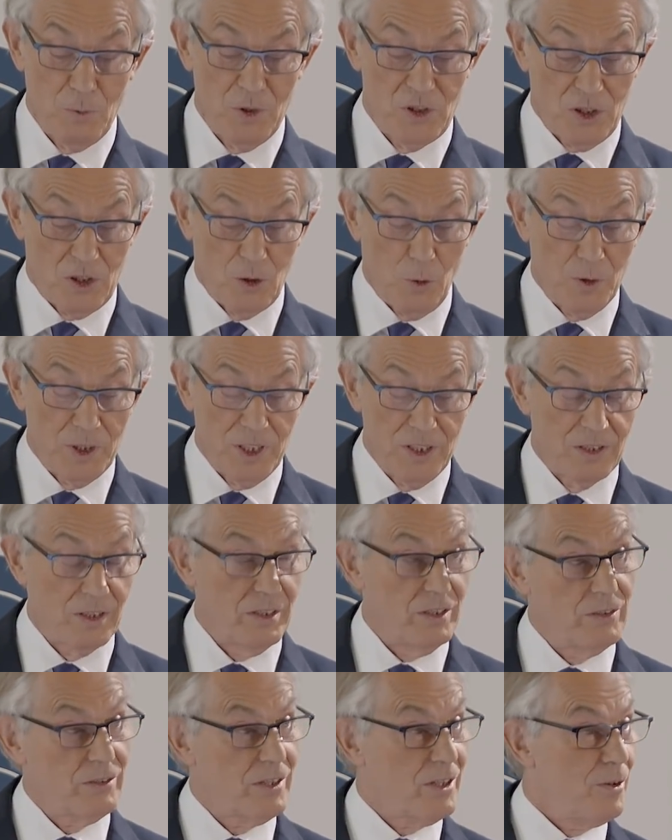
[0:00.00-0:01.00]
which according to
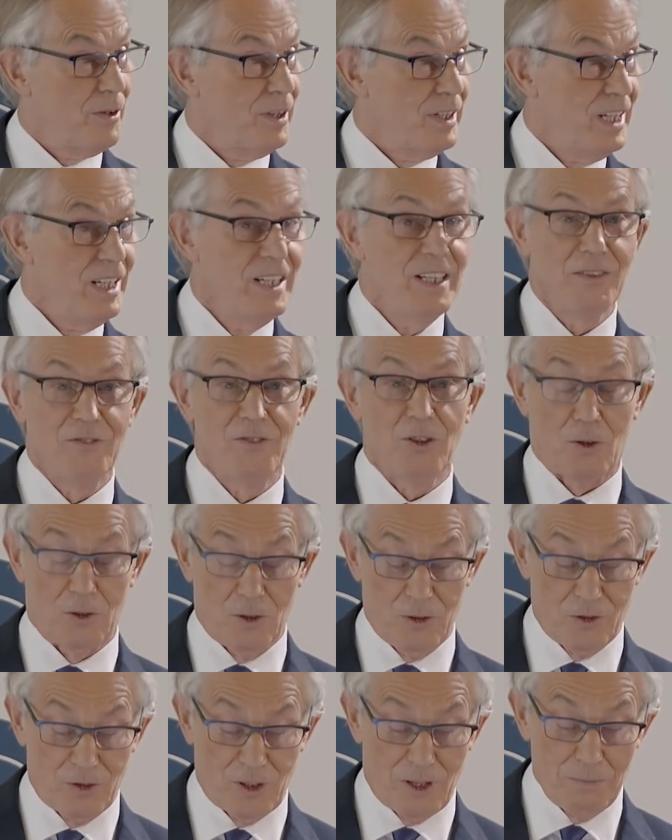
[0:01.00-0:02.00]
the critique of
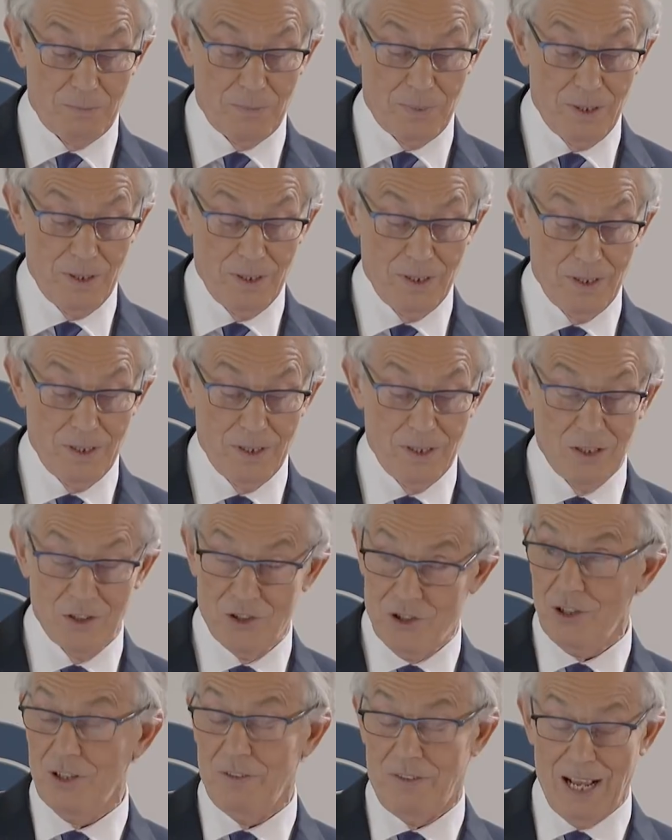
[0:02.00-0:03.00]
Donald Trump,
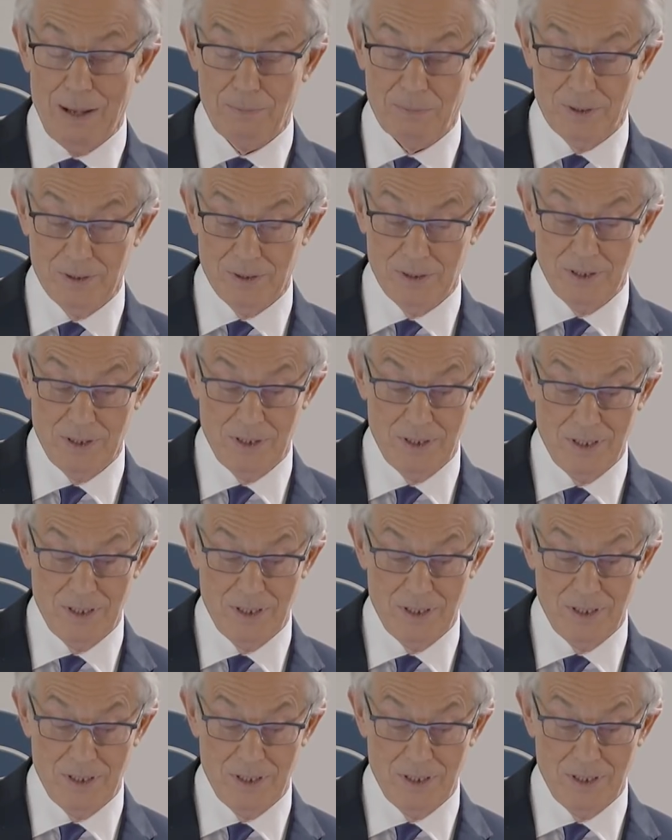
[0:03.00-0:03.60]
should have happened.